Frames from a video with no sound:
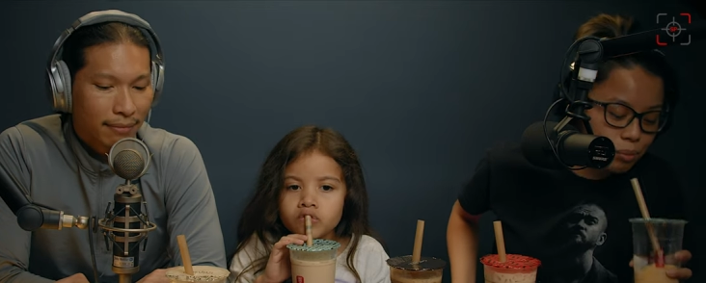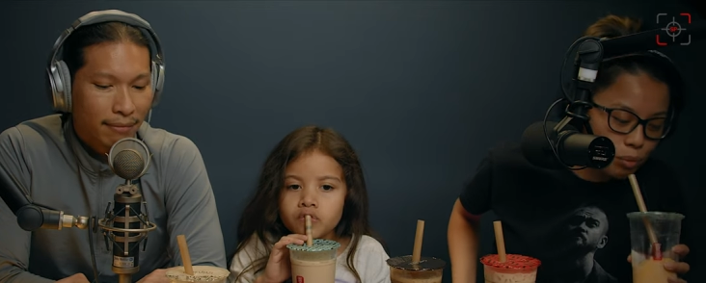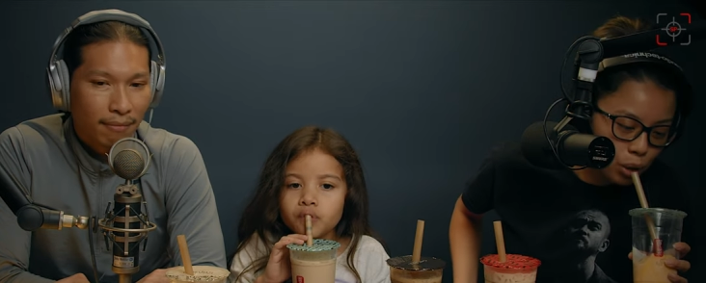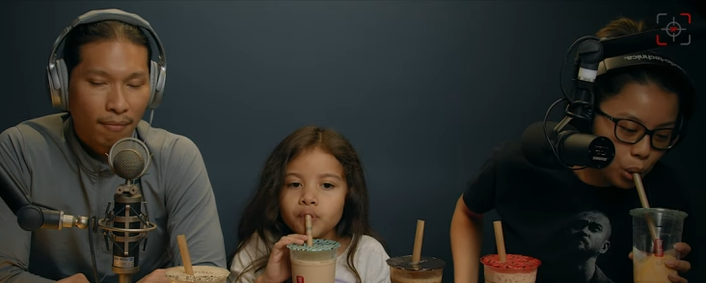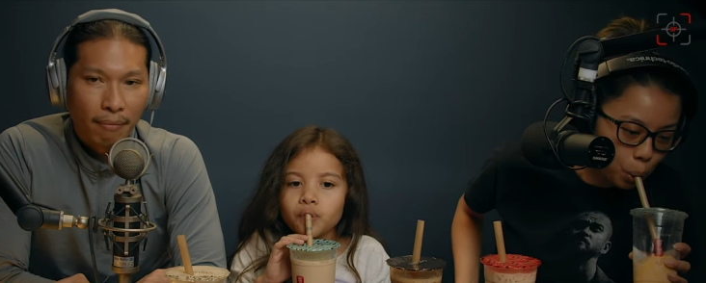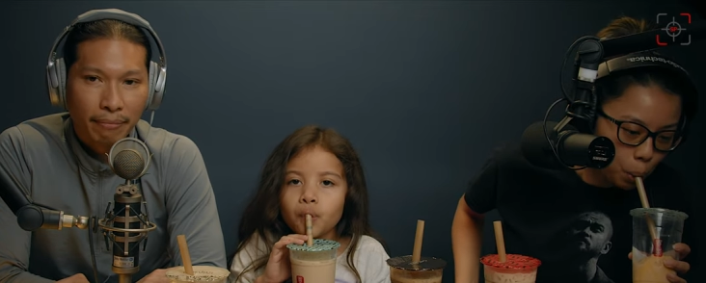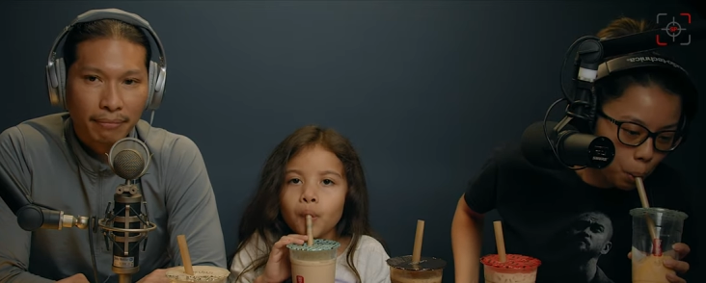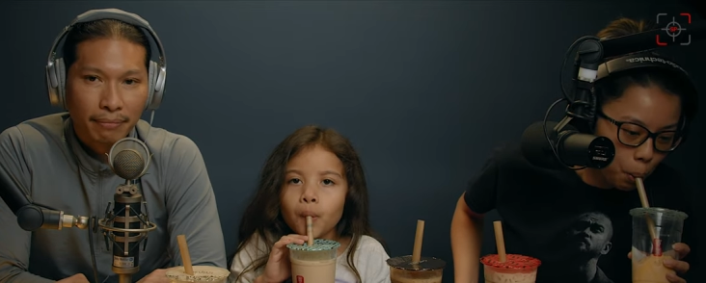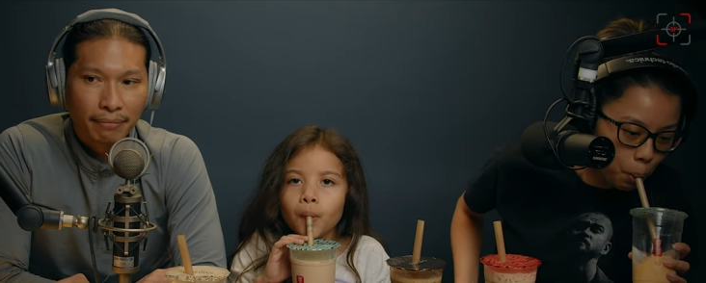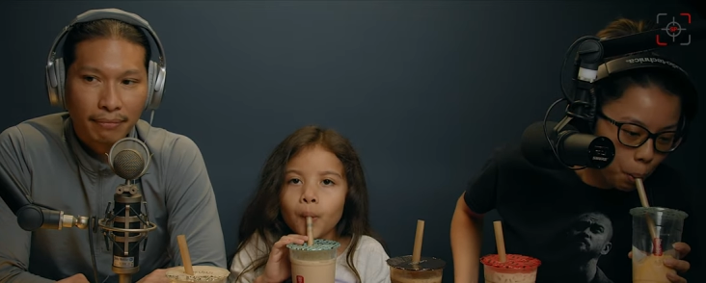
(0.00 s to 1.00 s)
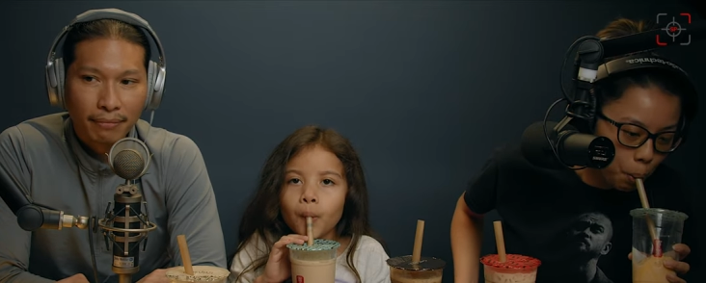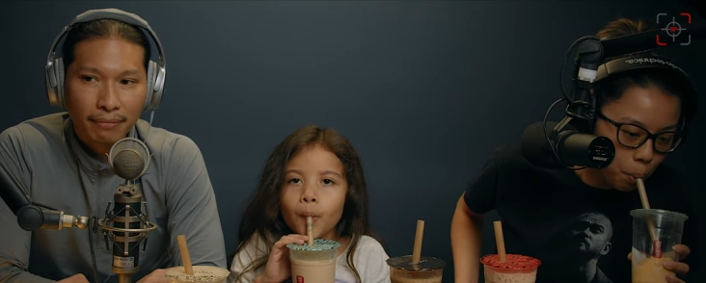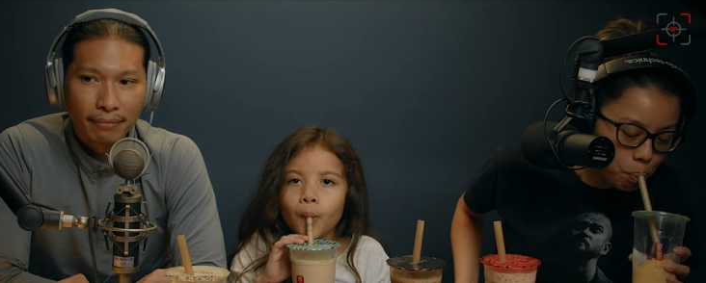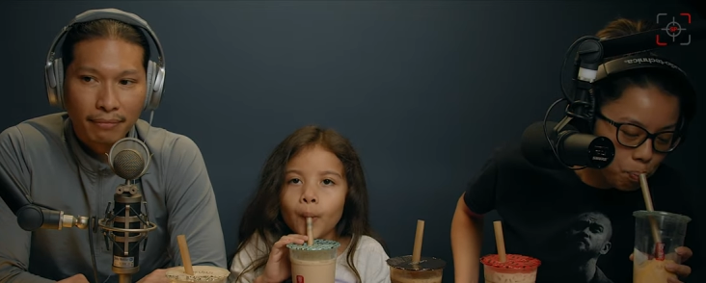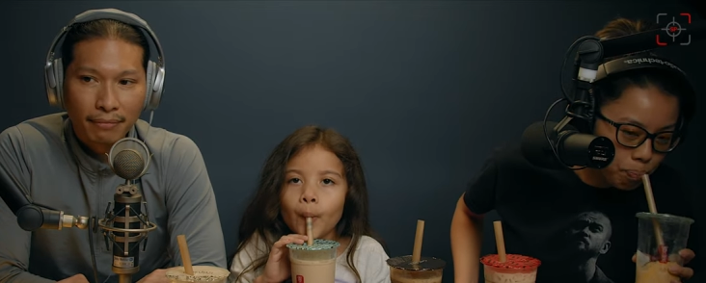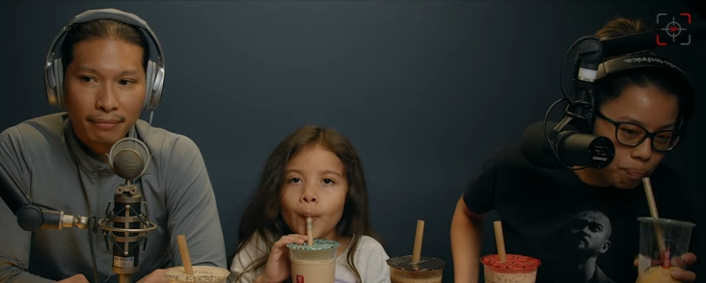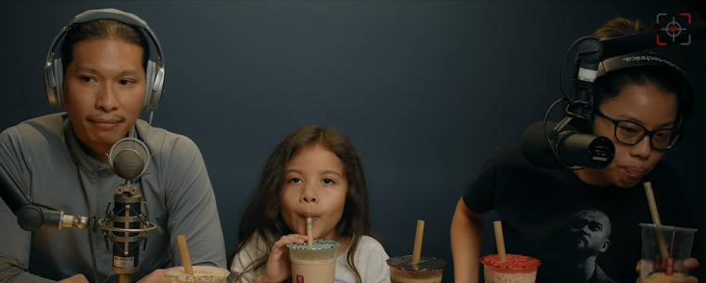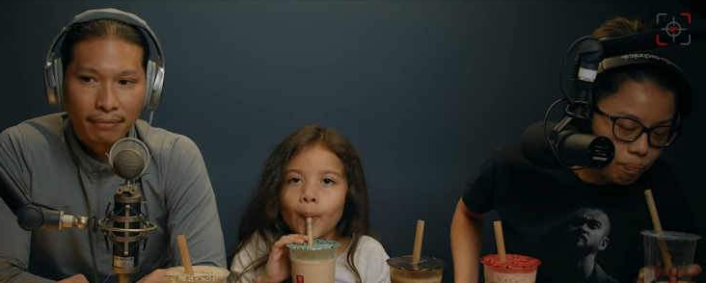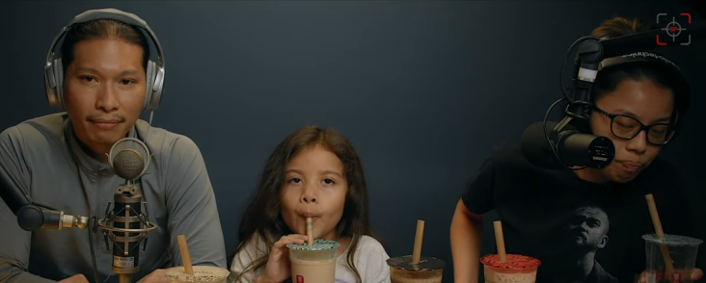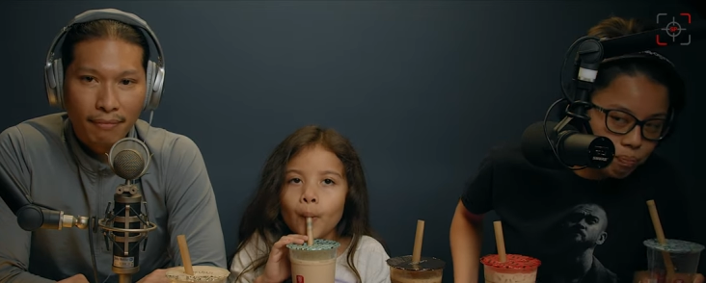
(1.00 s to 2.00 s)

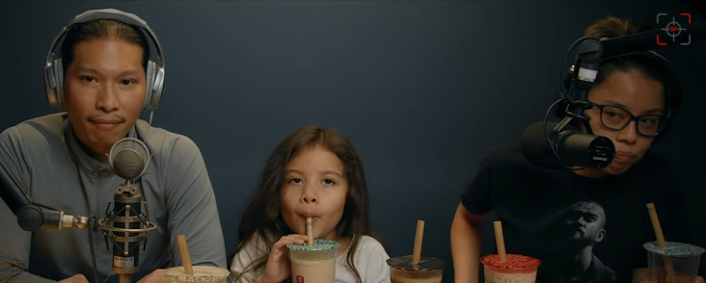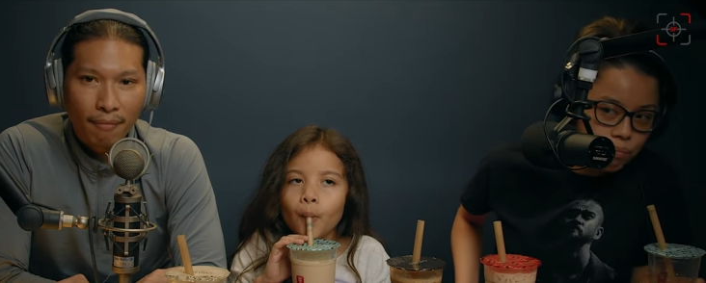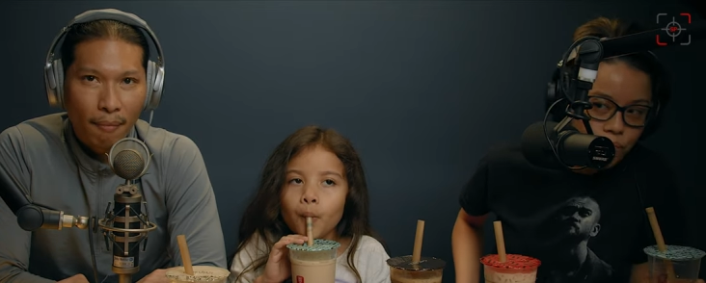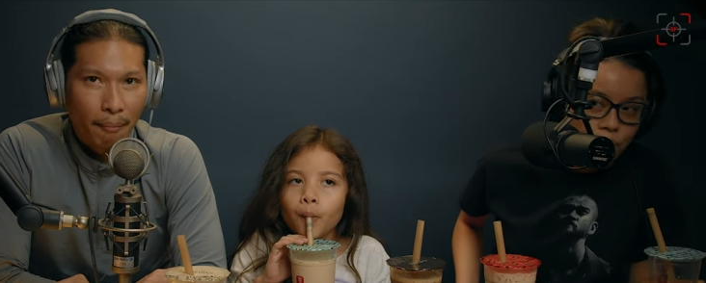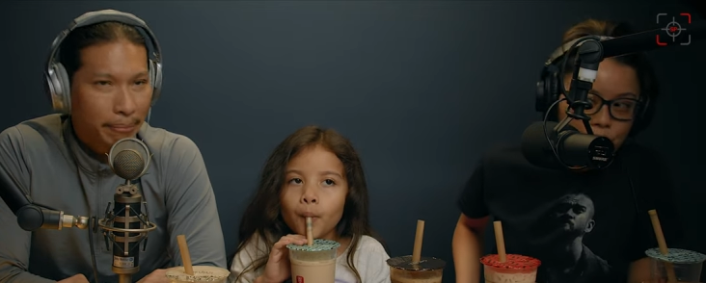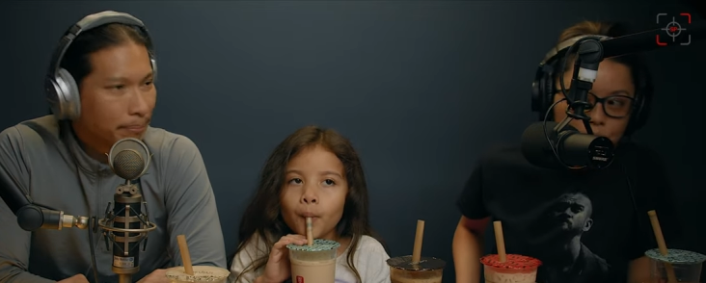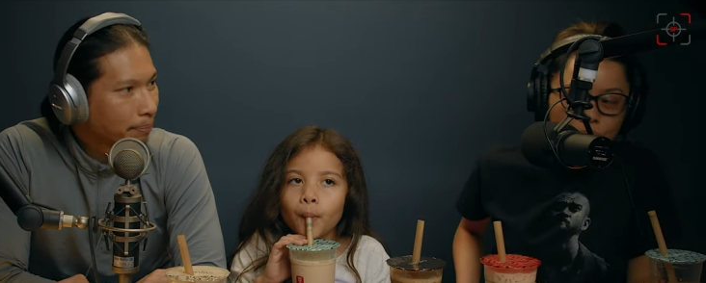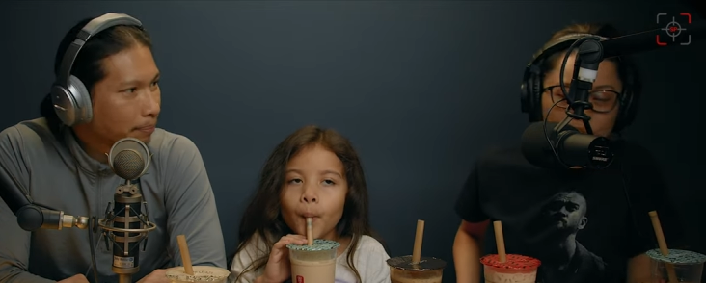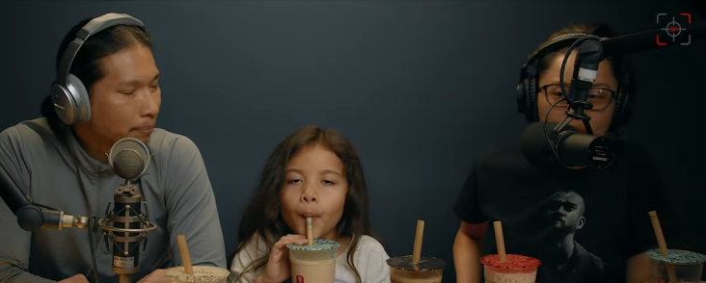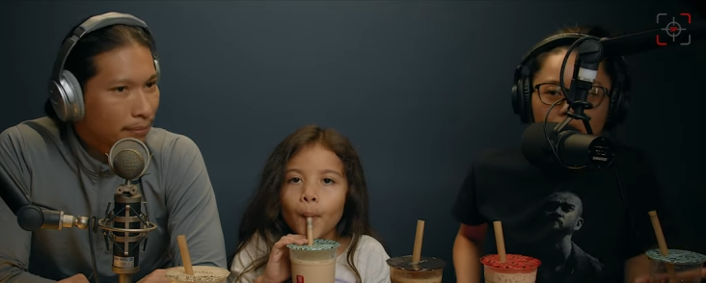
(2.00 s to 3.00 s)
Nothing is said.